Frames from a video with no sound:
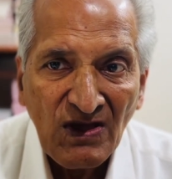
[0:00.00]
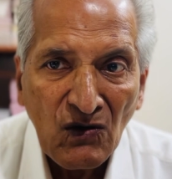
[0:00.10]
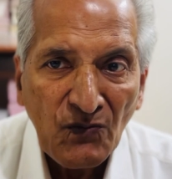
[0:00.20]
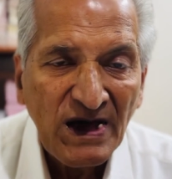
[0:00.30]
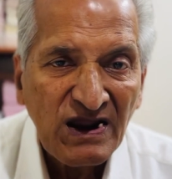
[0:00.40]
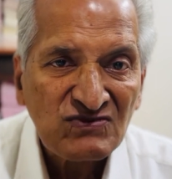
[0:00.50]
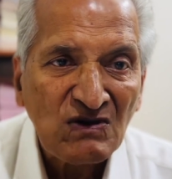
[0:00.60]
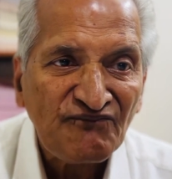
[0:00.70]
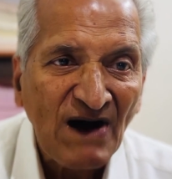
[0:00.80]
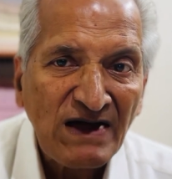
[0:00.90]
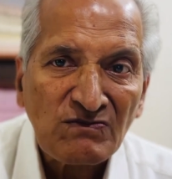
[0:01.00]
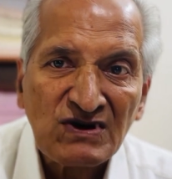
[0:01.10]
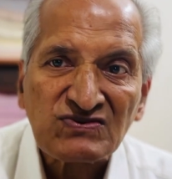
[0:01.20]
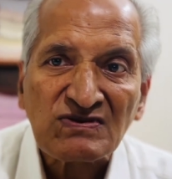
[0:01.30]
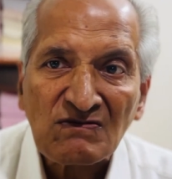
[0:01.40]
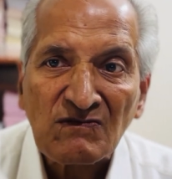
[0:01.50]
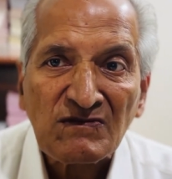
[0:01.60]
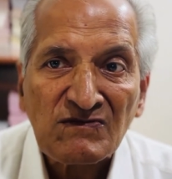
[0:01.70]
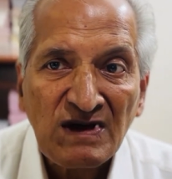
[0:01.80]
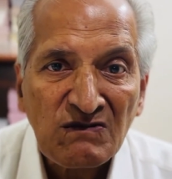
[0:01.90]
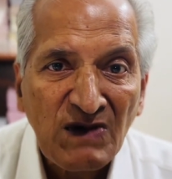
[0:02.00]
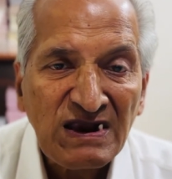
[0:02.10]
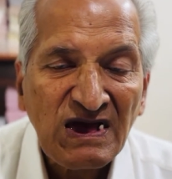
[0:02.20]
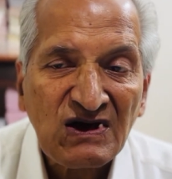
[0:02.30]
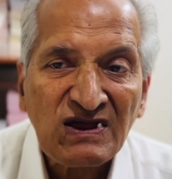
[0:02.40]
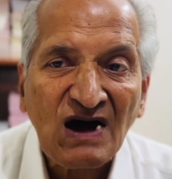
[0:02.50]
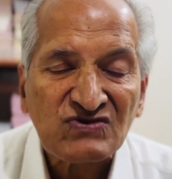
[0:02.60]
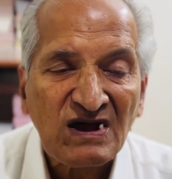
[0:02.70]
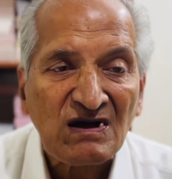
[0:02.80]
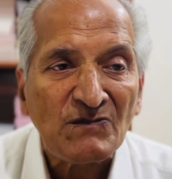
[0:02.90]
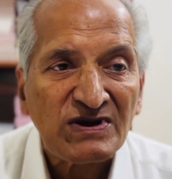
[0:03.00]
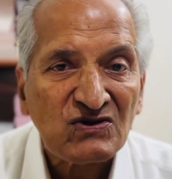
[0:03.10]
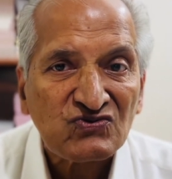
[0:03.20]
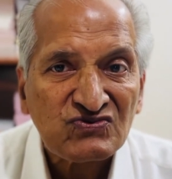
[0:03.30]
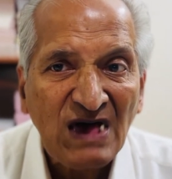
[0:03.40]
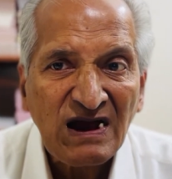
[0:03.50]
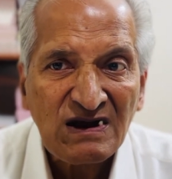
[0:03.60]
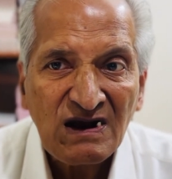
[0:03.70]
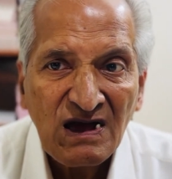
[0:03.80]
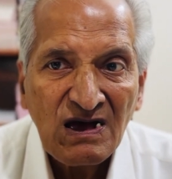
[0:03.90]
Whereas the farmers in many areas are committing suicide.